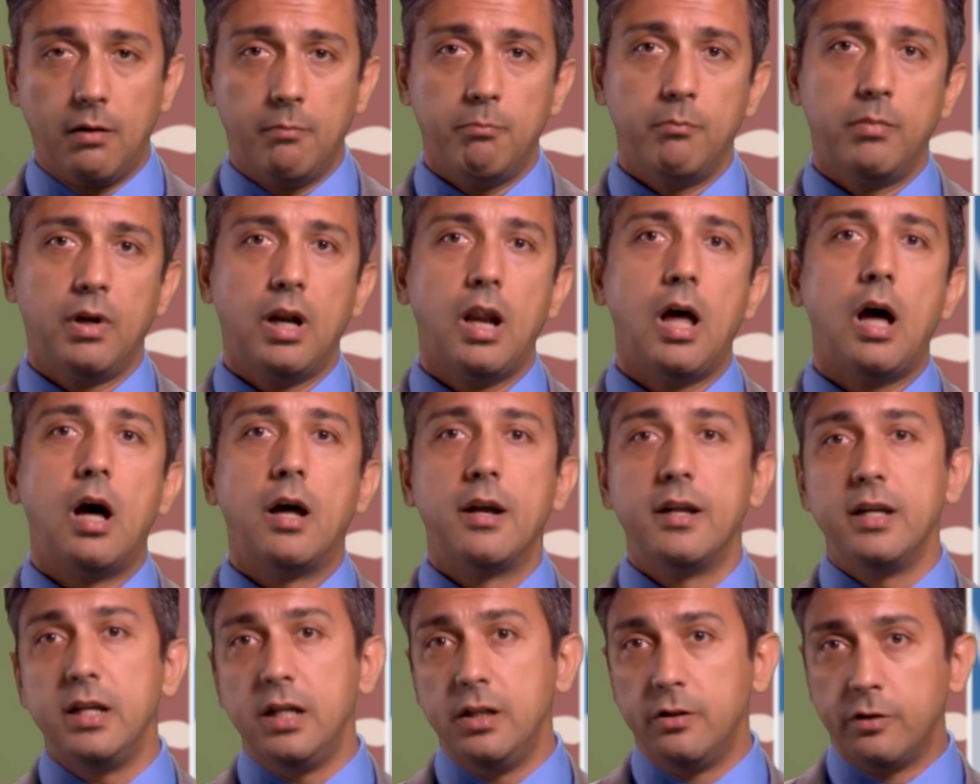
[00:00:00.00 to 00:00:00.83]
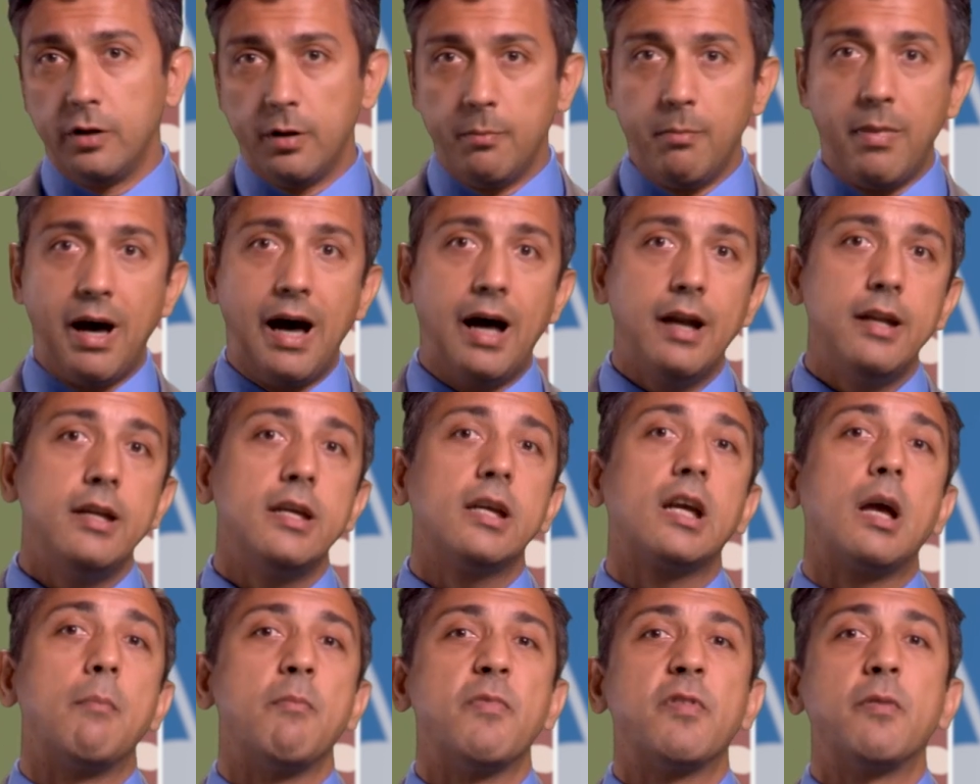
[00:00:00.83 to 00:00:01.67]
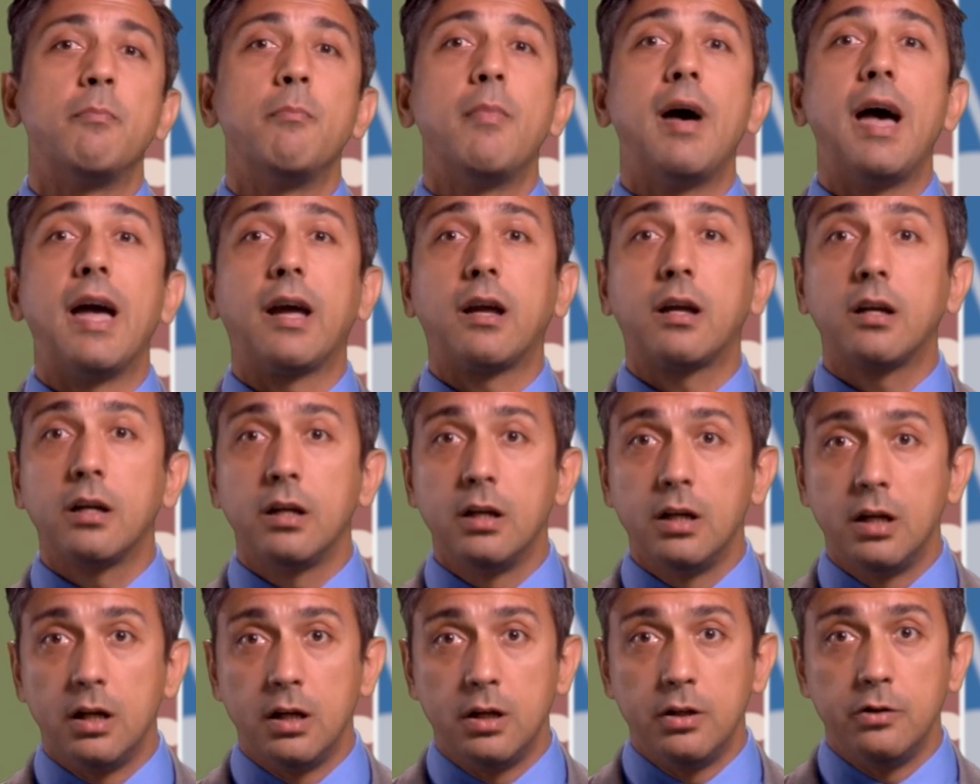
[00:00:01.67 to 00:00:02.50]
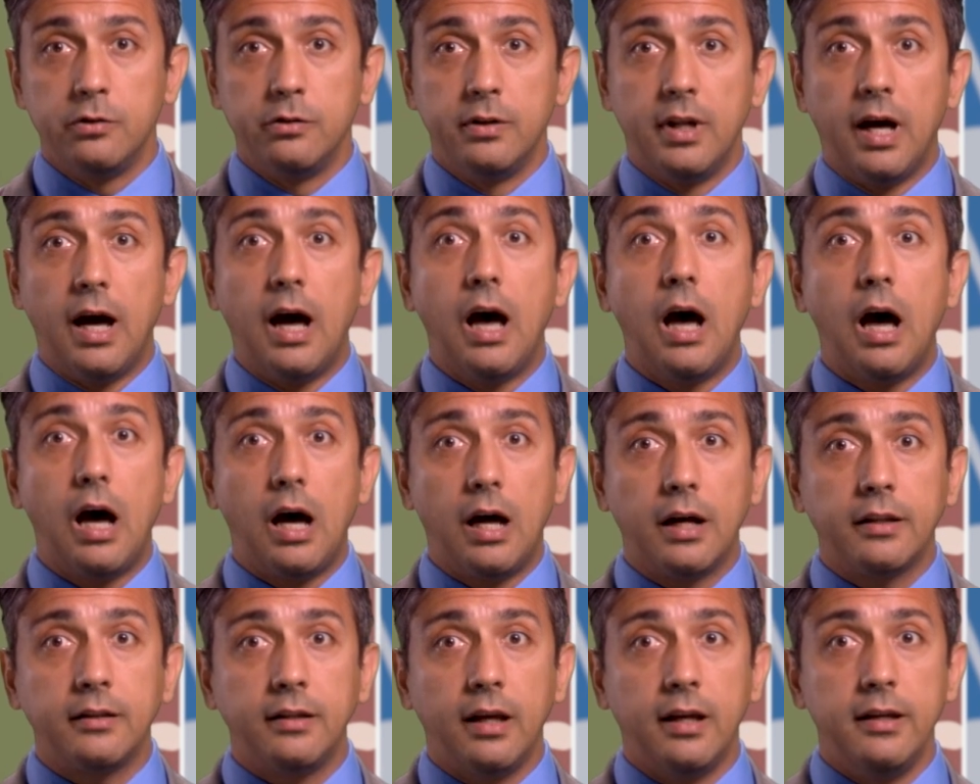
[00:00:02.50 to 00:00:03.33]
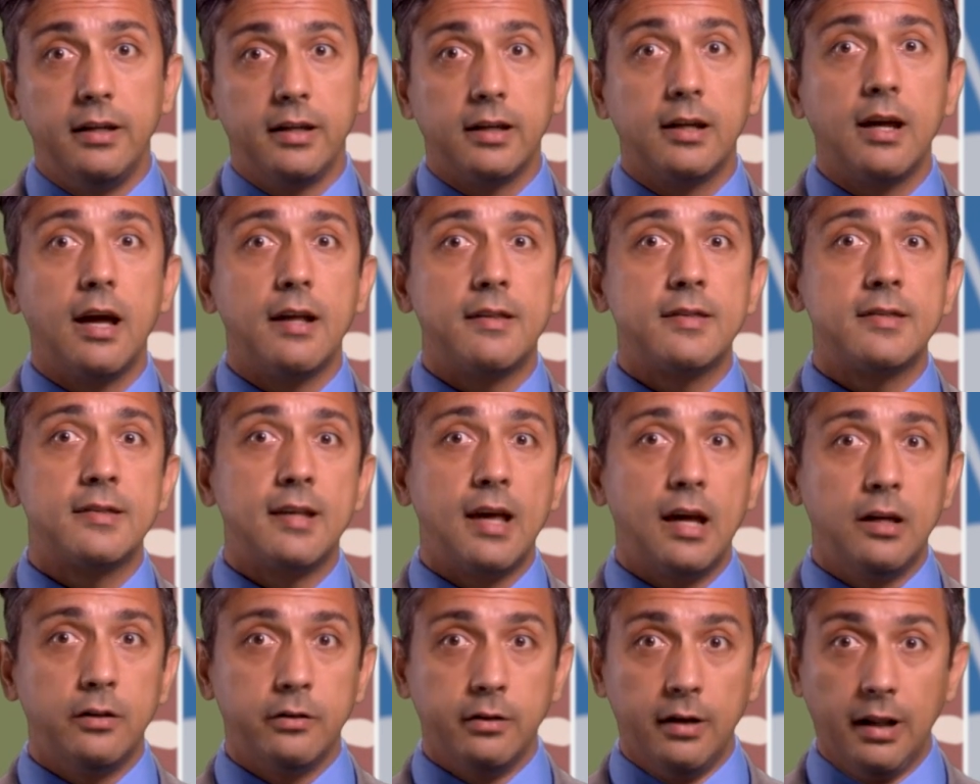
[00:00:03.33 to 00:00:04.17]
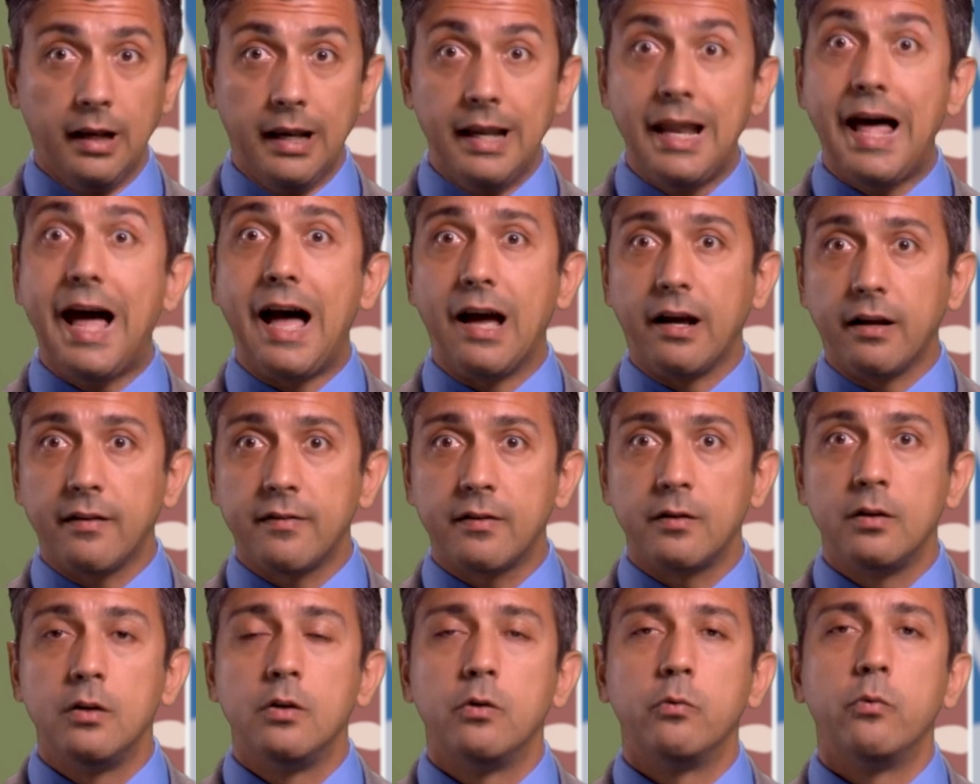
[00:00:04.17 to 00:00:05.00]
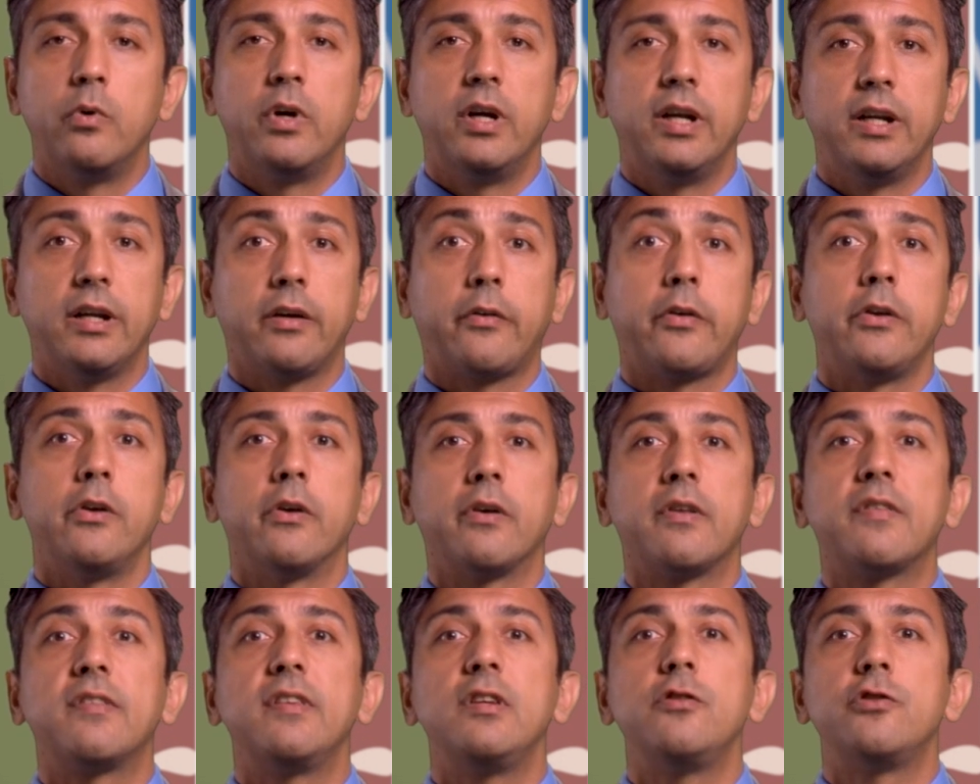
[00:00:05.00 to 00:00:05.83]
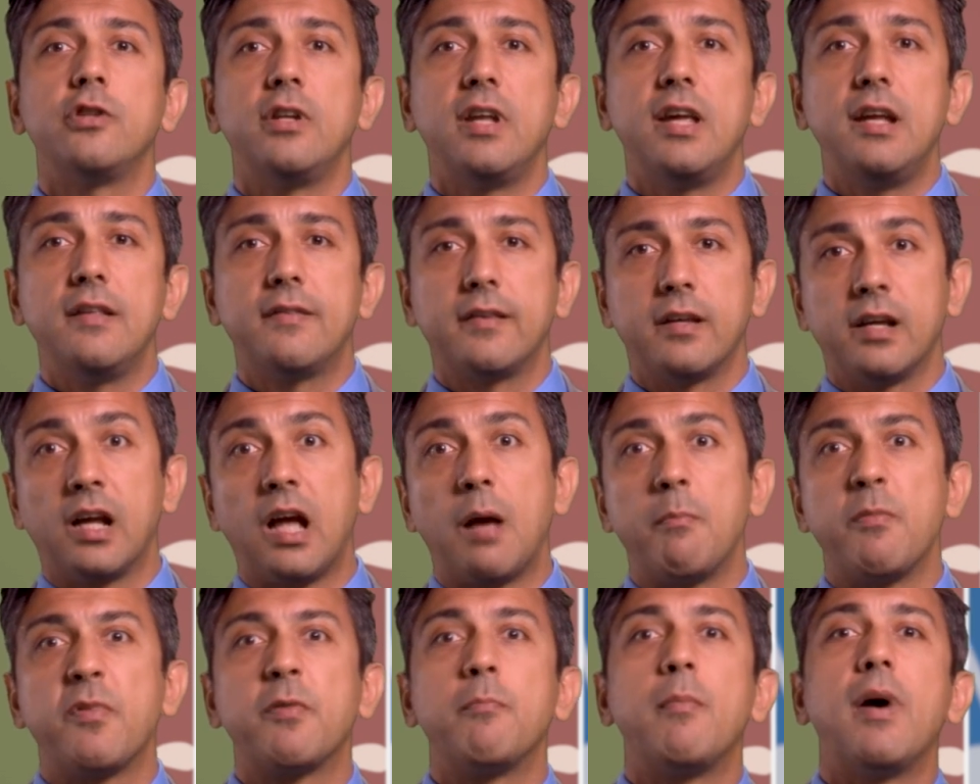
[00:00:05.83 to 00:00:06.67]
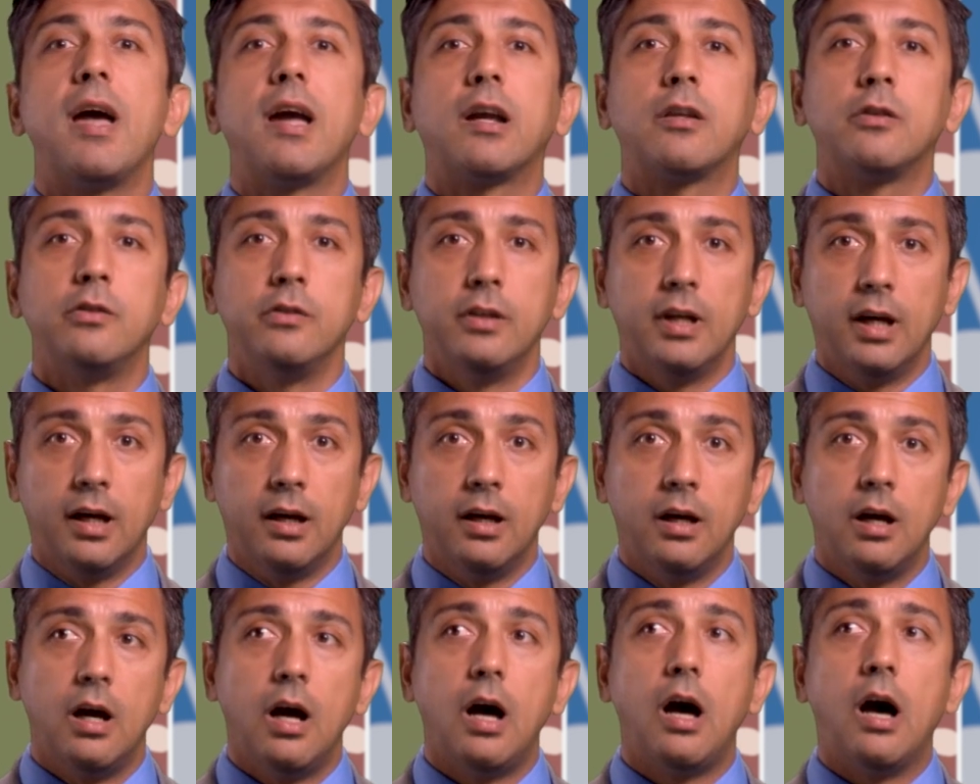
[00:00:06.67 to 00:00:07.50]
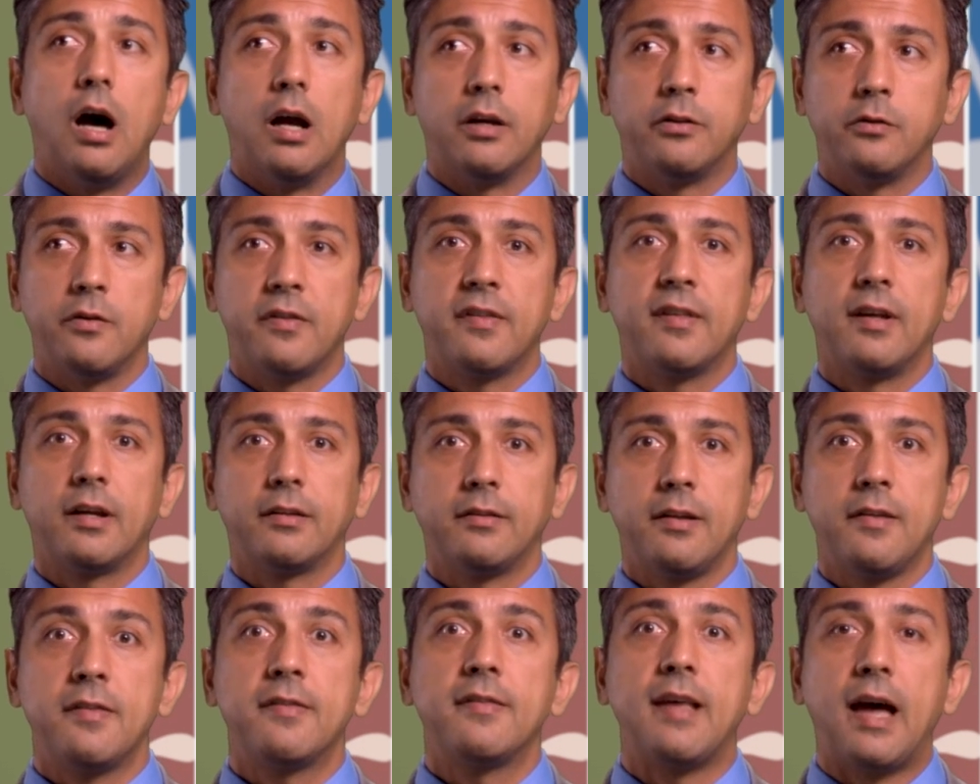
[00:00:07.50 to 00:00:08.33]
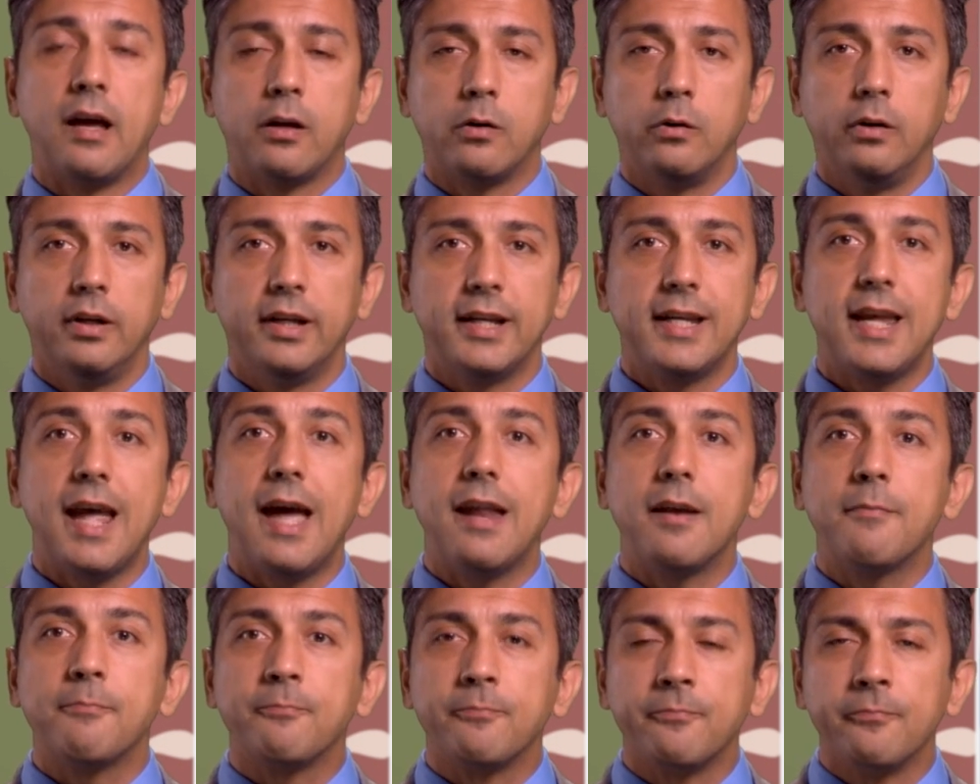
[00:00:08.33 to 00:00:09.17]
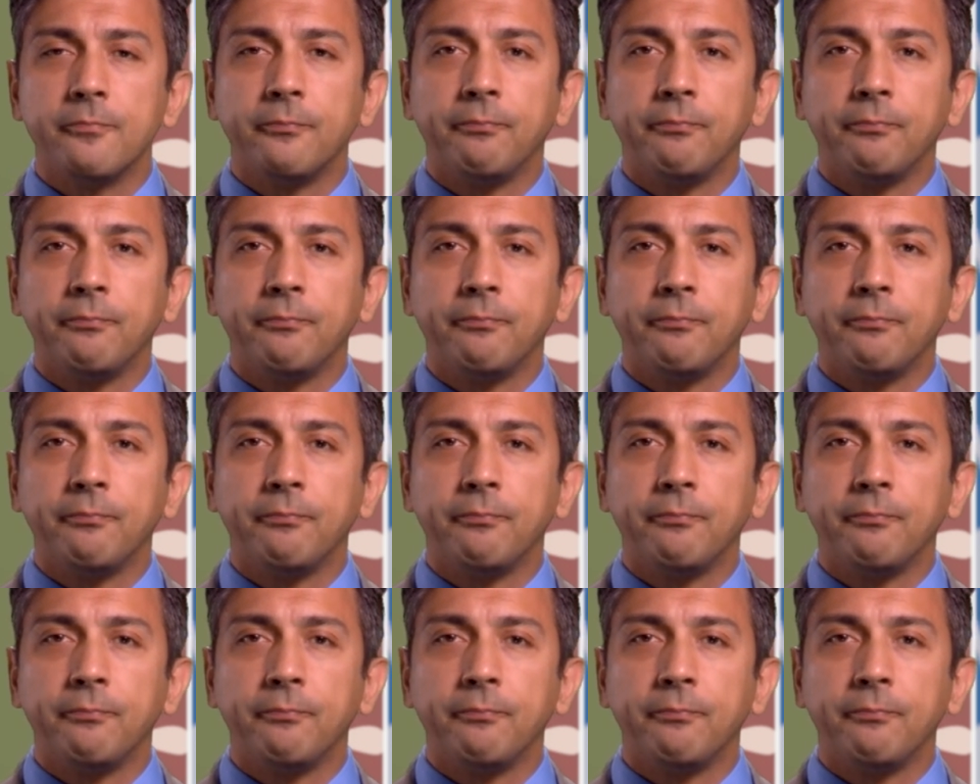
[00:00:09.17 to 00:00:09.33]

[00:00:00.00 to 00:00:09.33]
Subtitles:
blood into the body, comes back to the heart, and it gets sent to the lungs where it reoxygenates and comes back to the heart to start the cycle again.